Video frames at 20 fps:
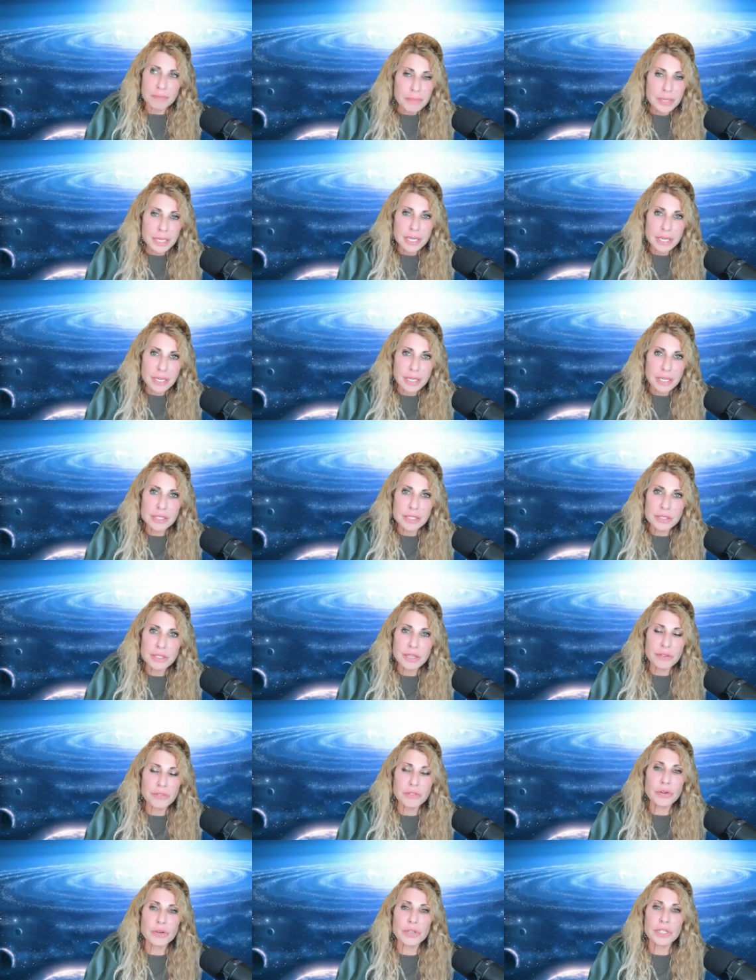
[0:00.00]
because,
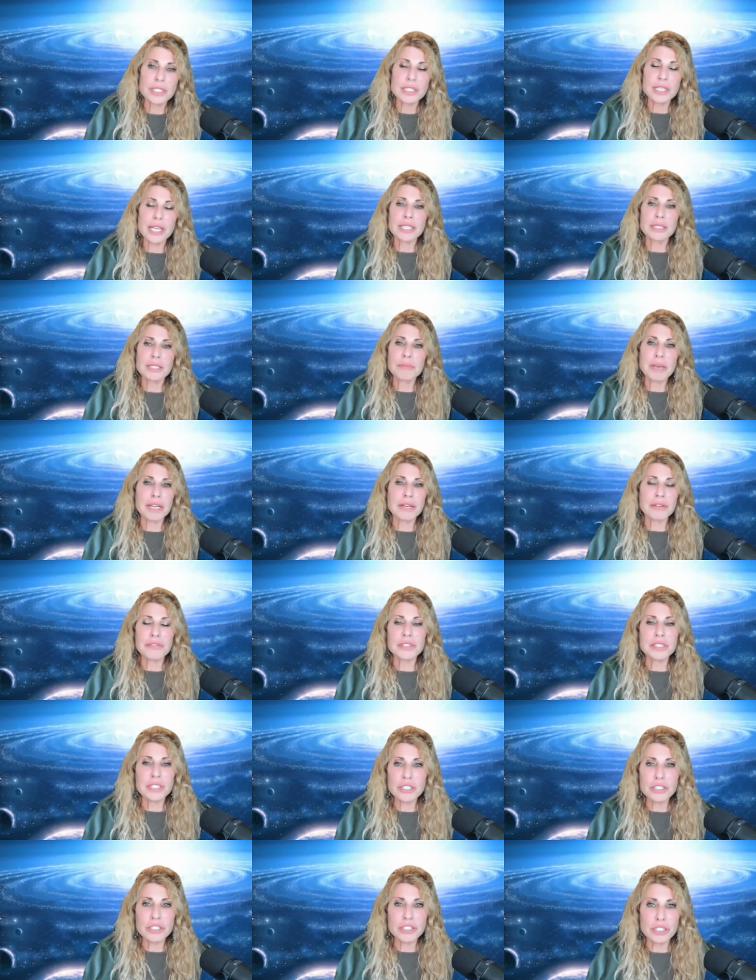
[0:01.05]
of course, as
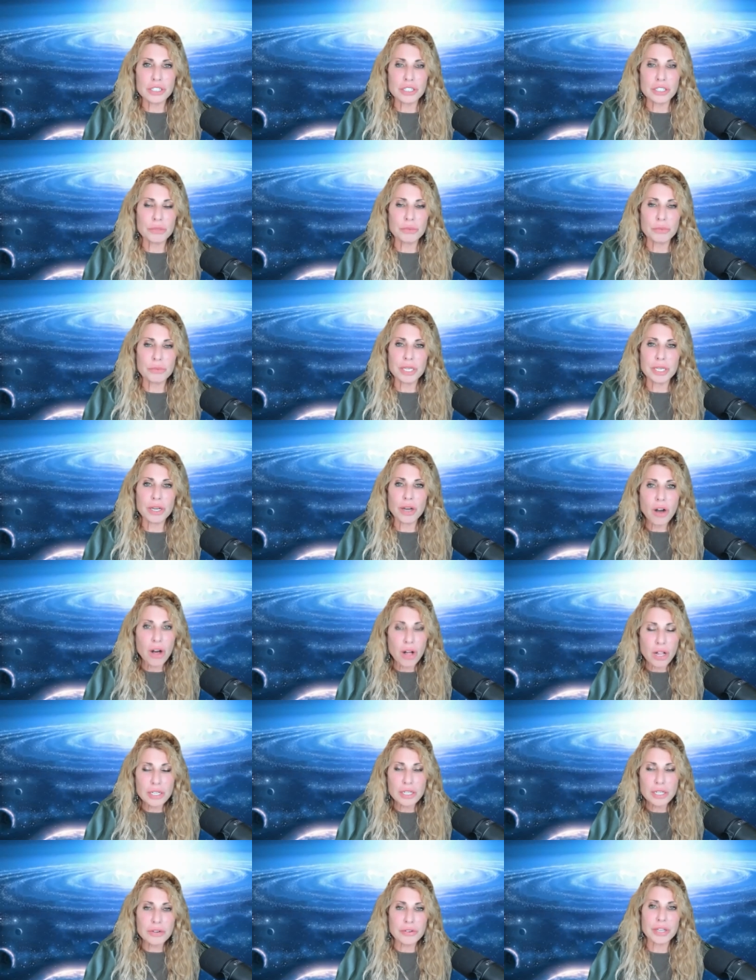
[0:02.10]
metaphysicians, we
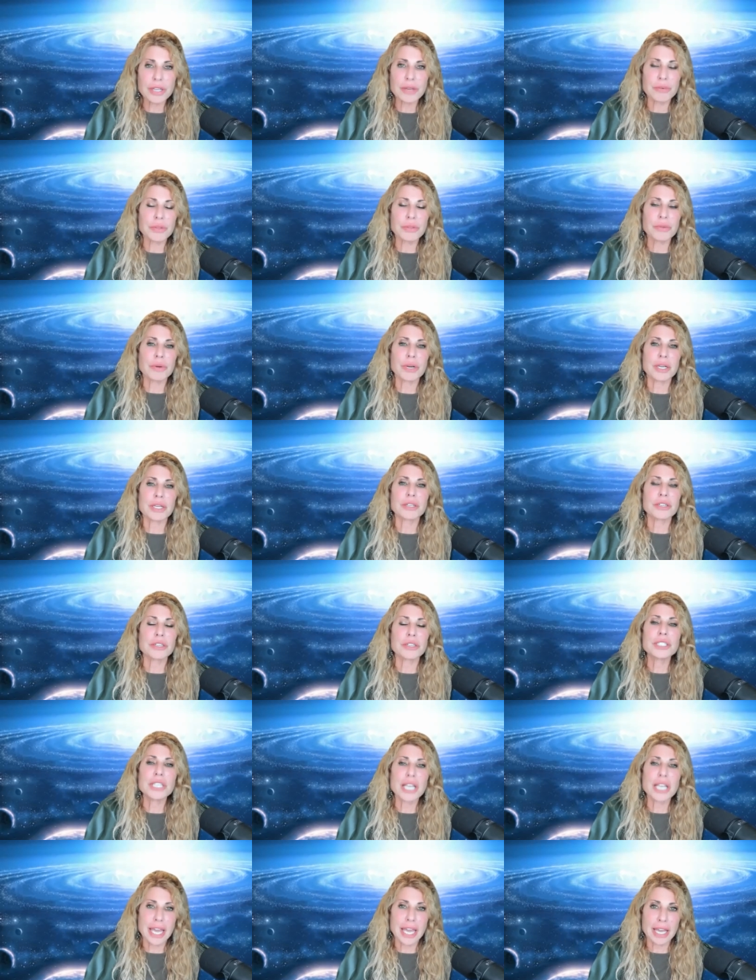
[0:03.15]
all agree with what you're
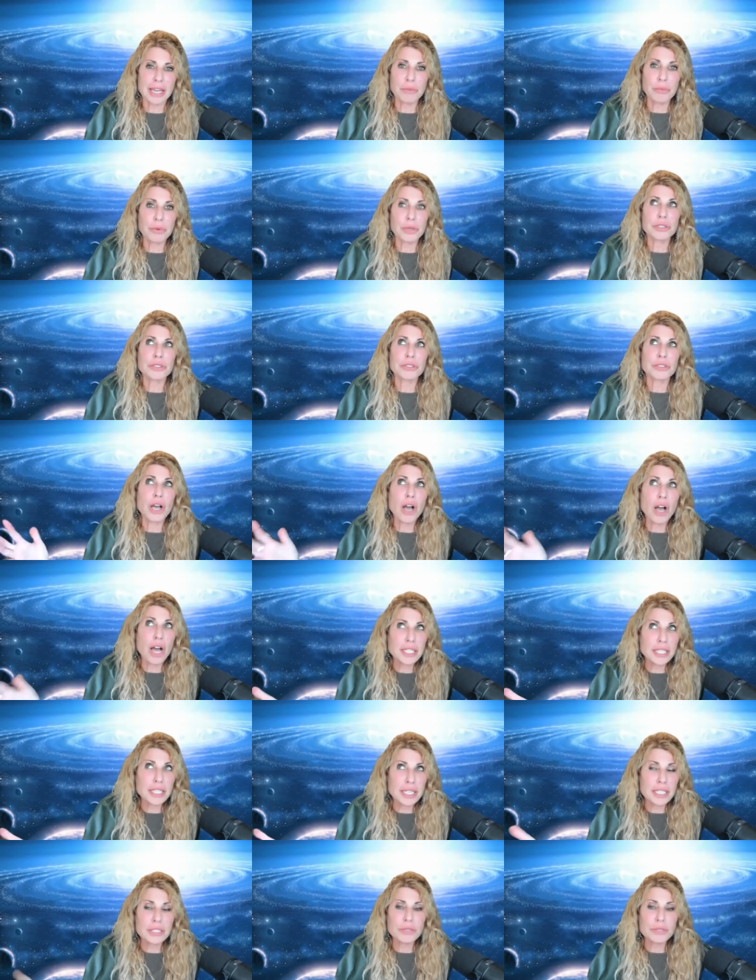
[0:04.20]
saying. We're
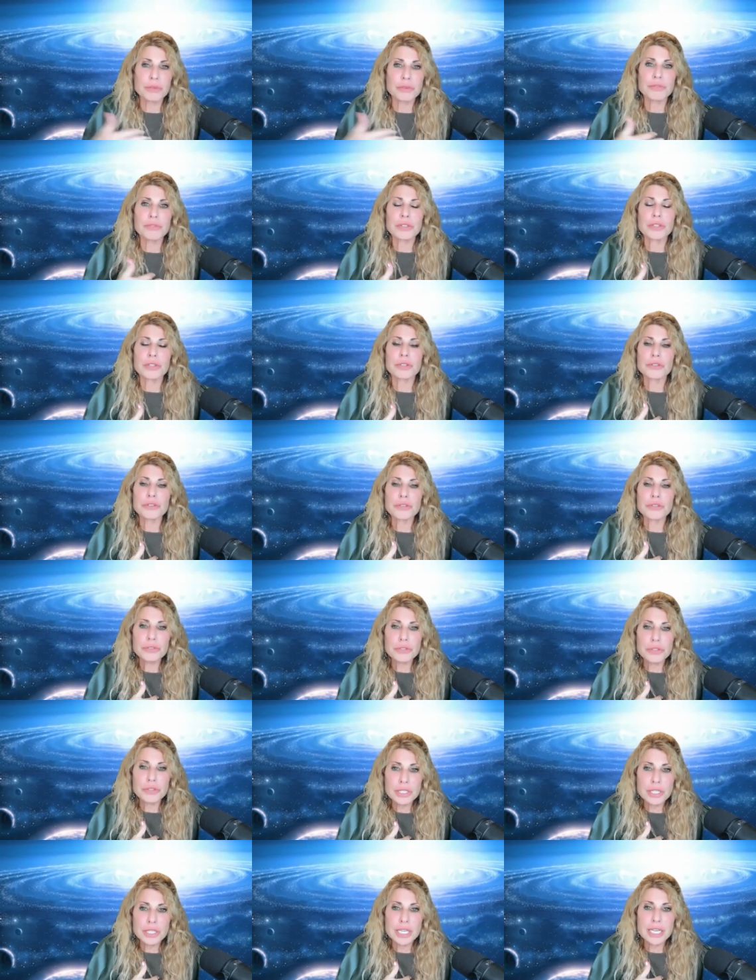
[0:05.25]
taught this, we feel the
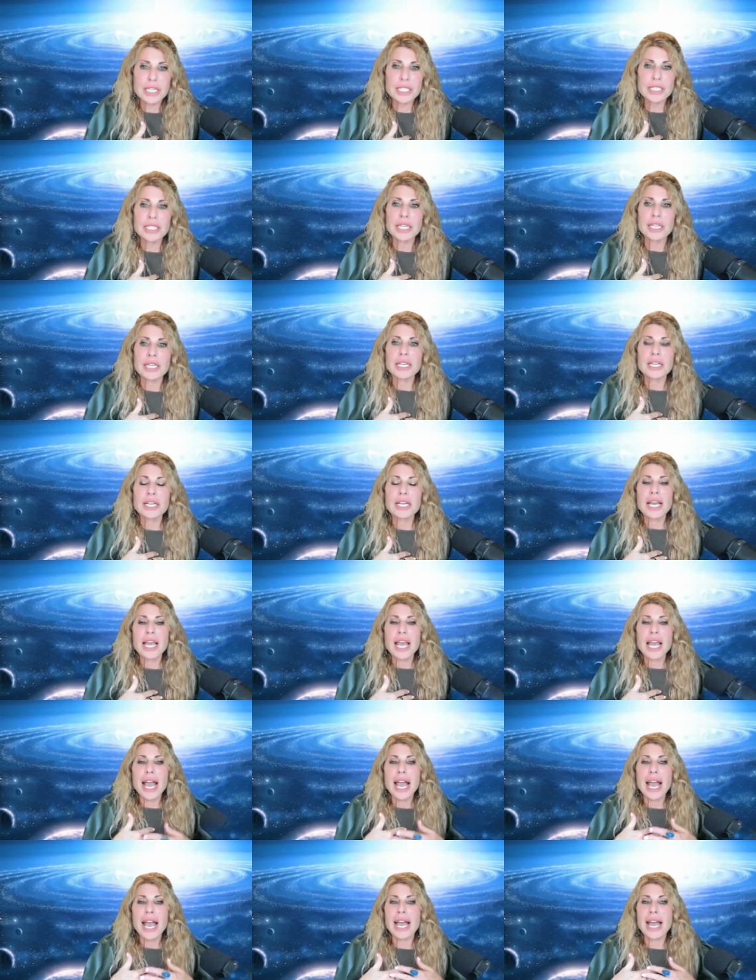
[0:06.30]
truth of this,
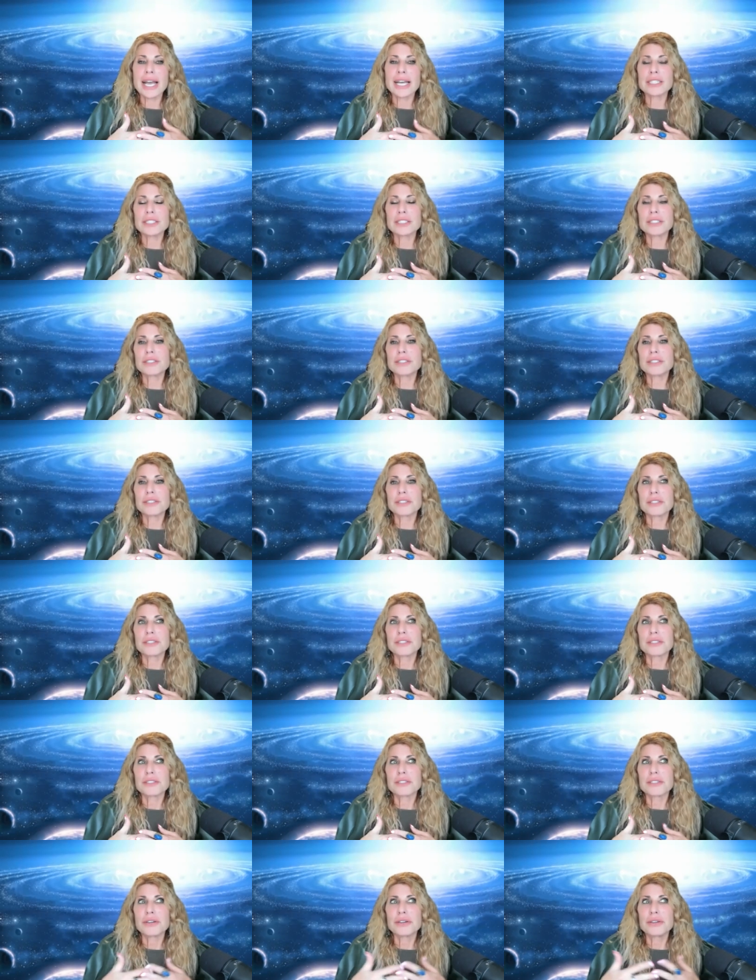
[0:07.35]
and
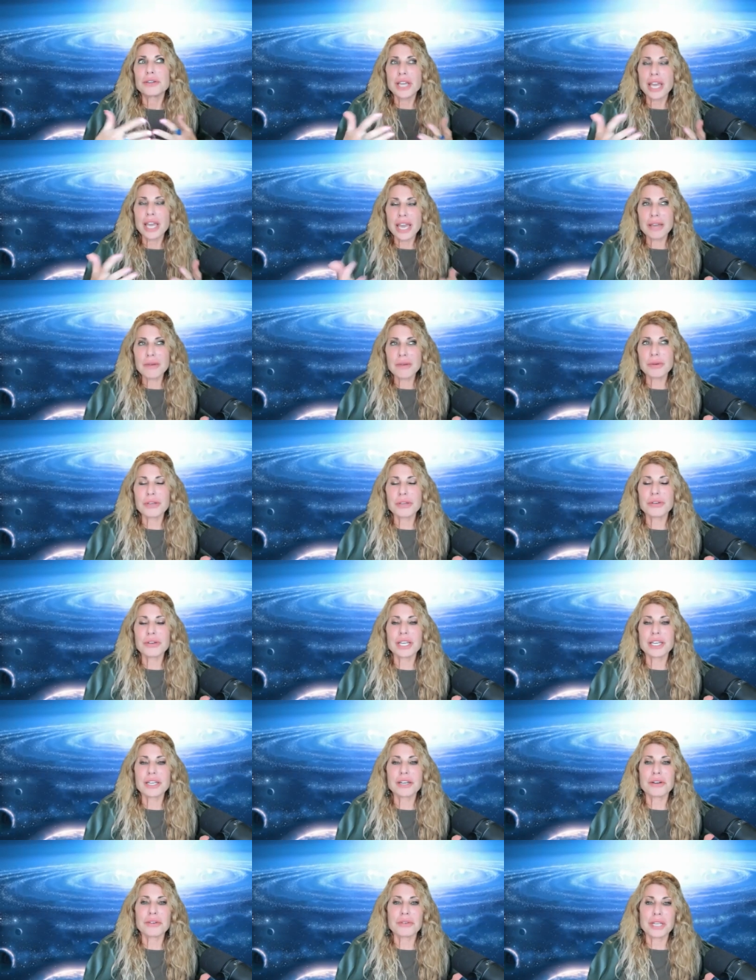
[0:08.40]
okay, we
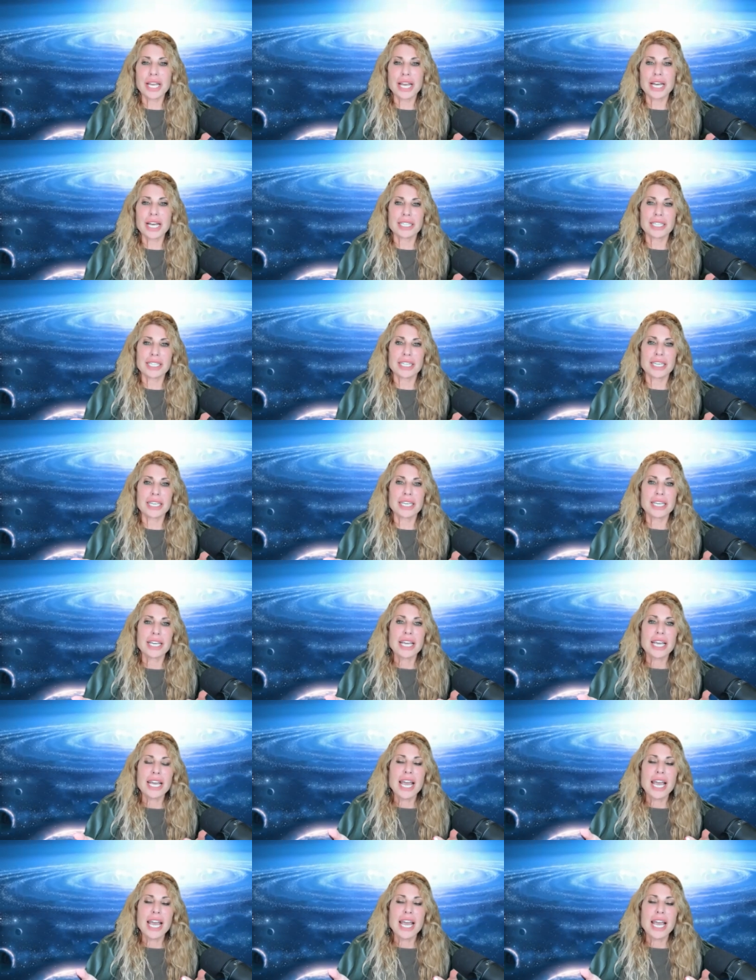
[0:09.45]
create our reality.